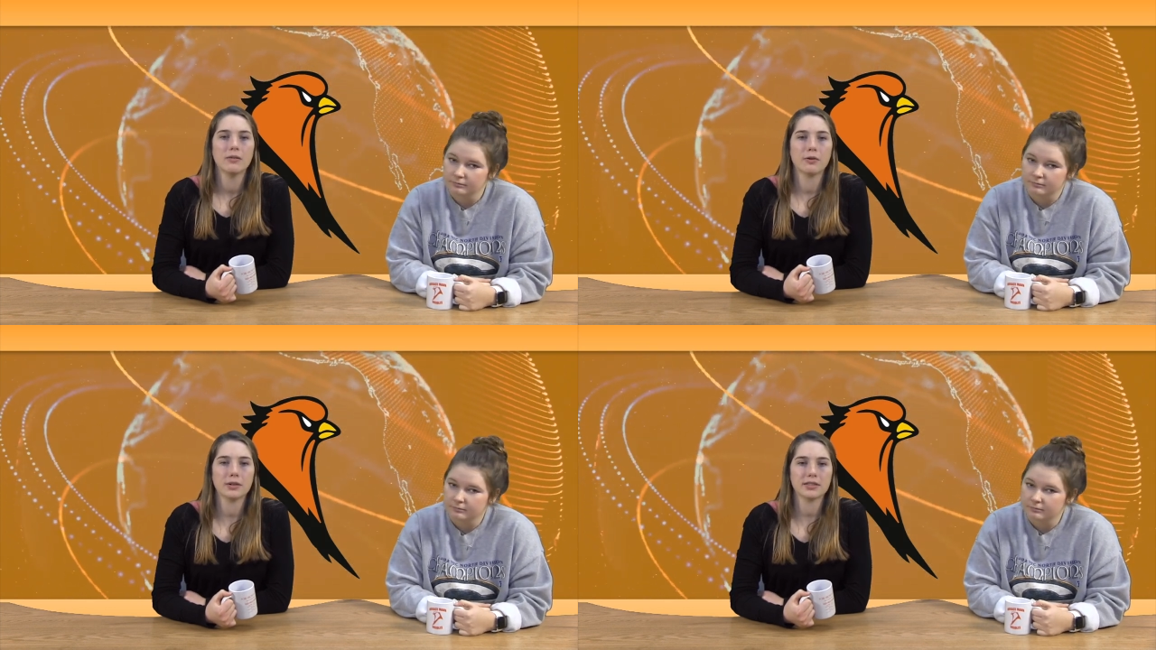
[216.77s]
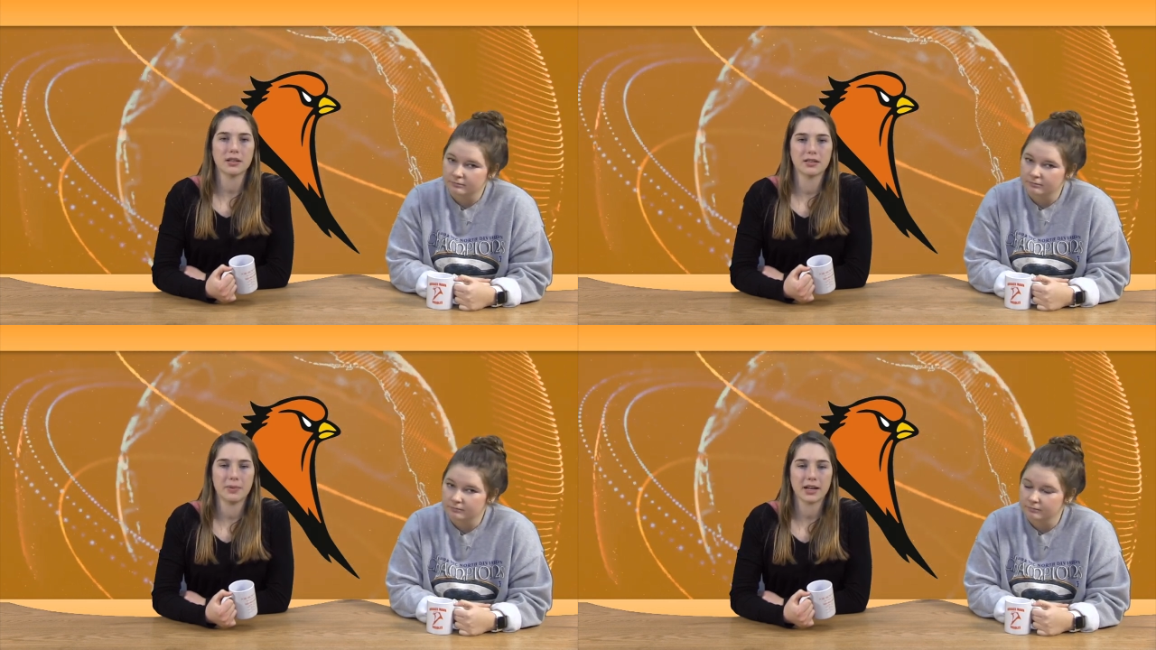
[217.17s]
Speaker 1: Four
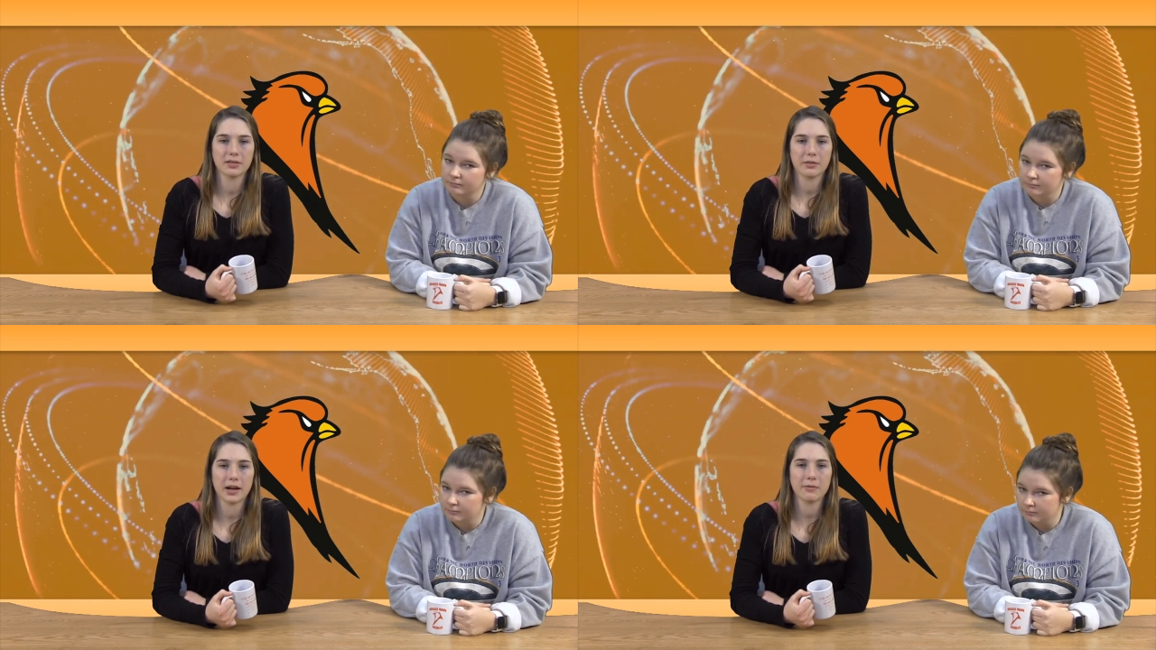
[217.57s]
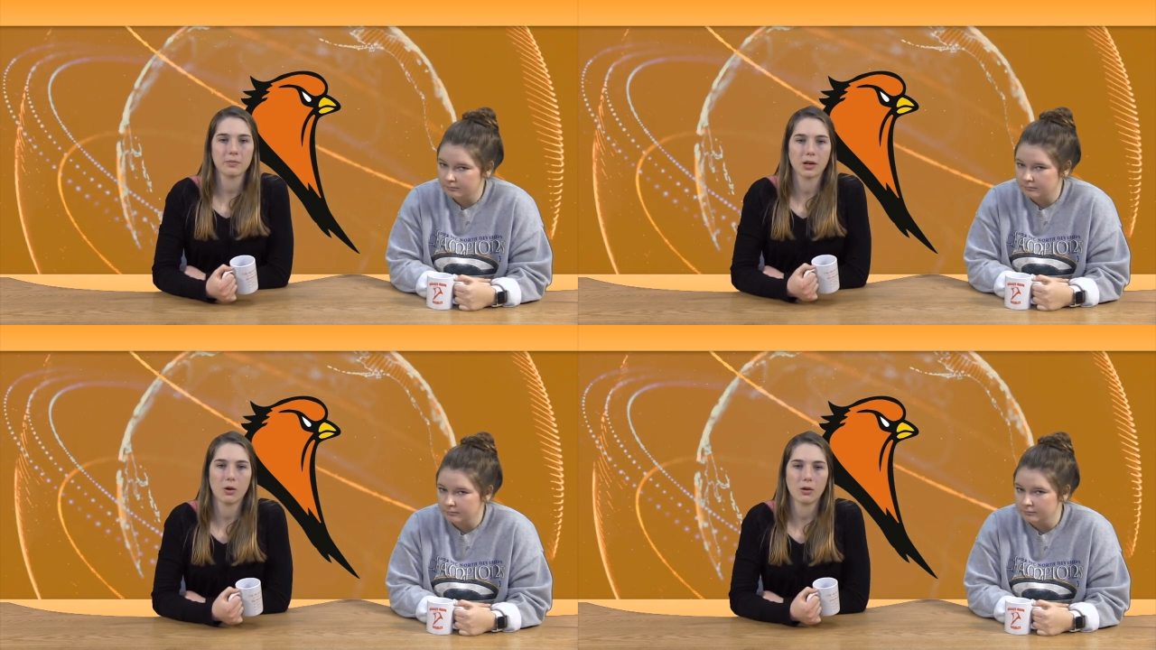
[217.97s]
suspects ran
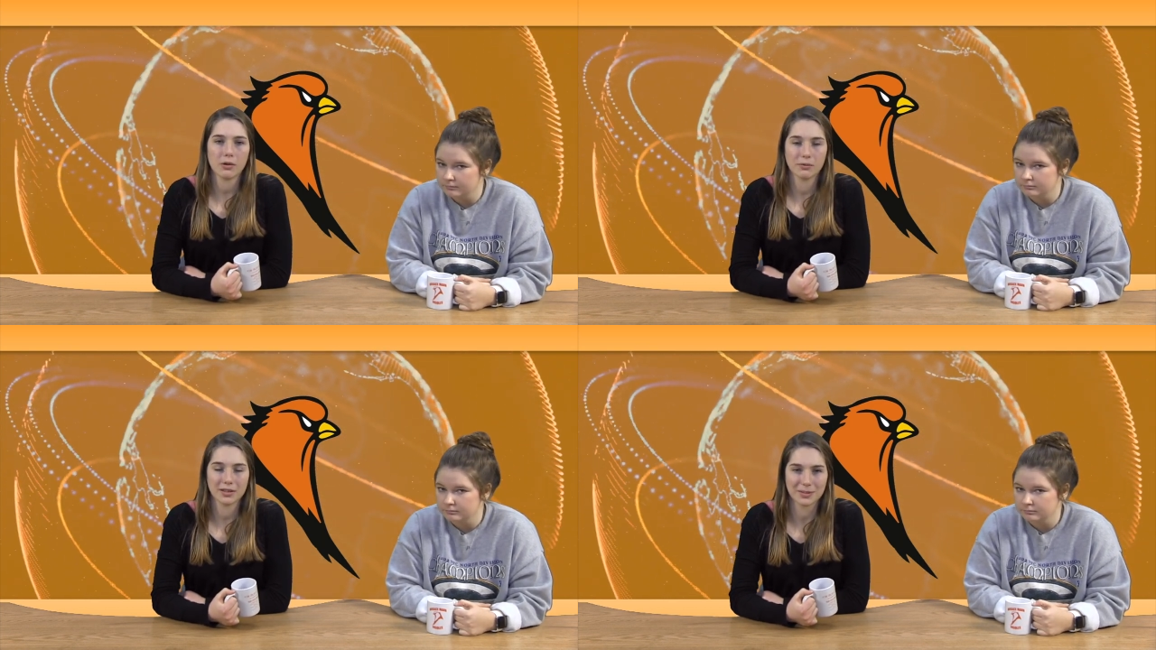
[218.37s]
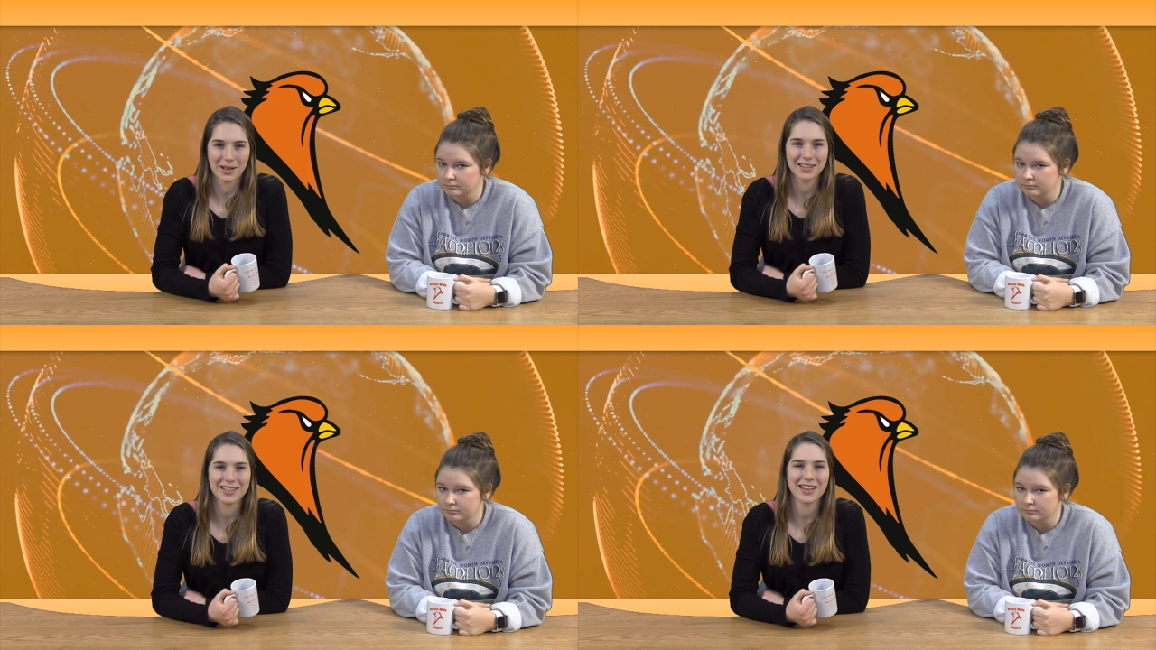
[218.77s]
from the
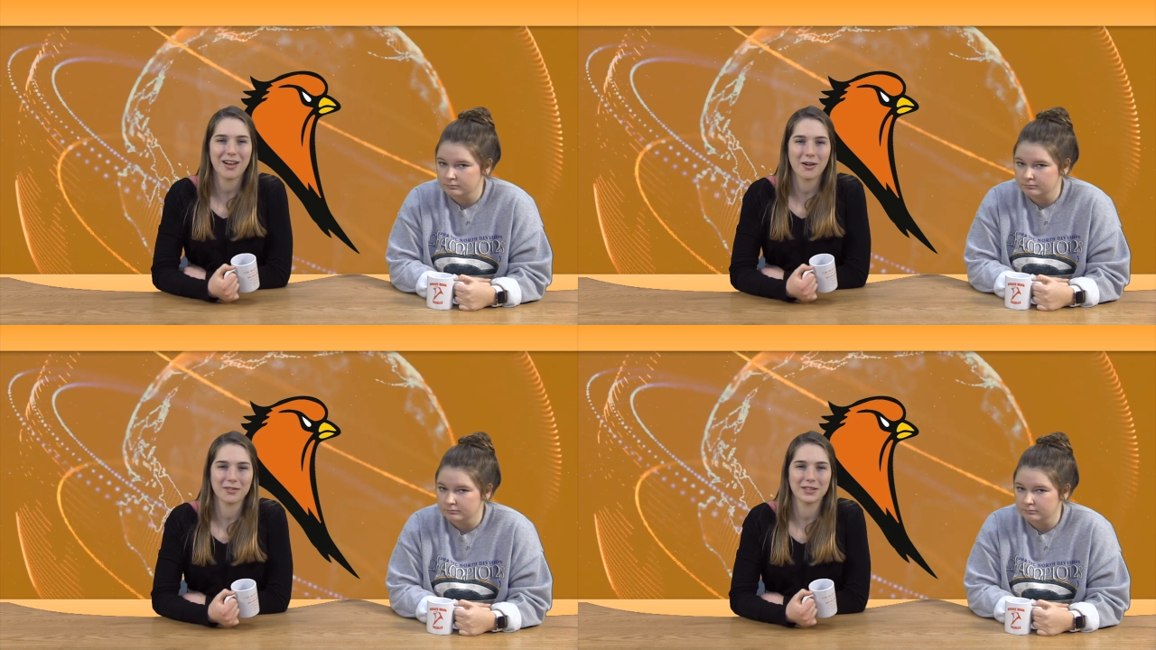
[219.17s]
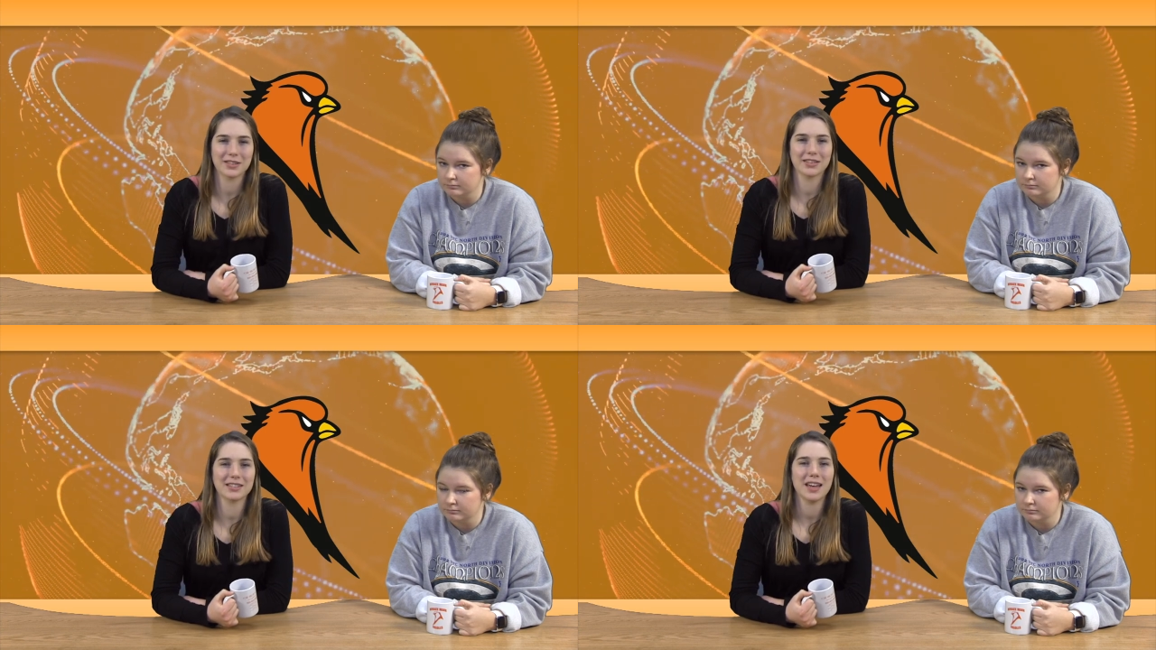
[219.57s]
responding
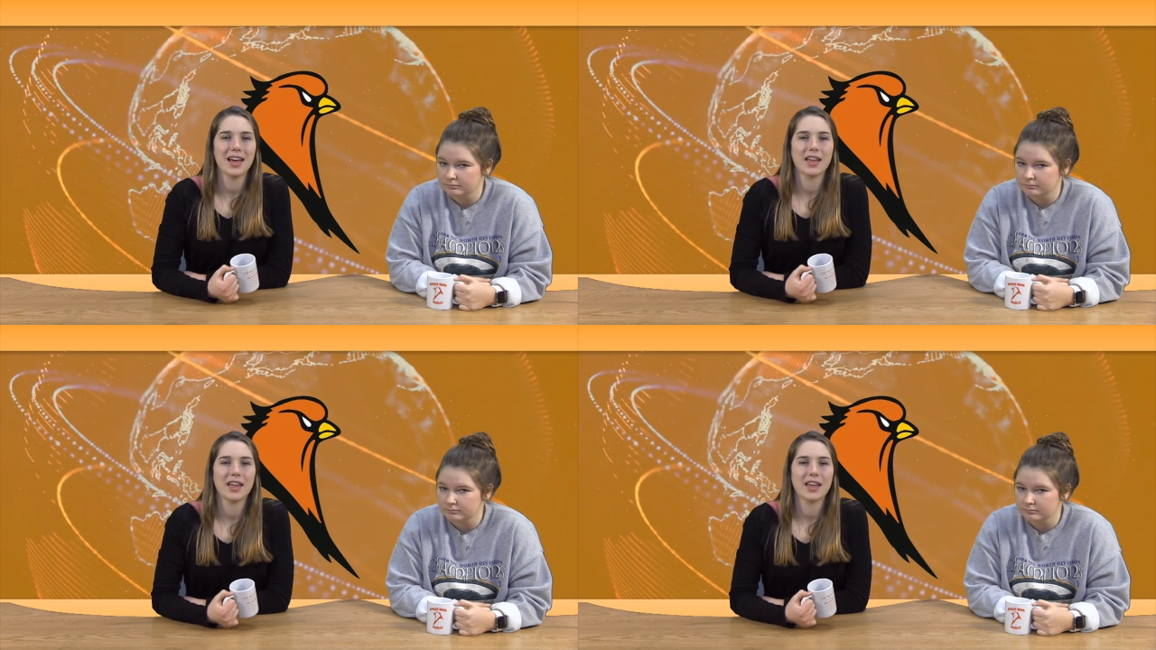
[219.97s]
officers.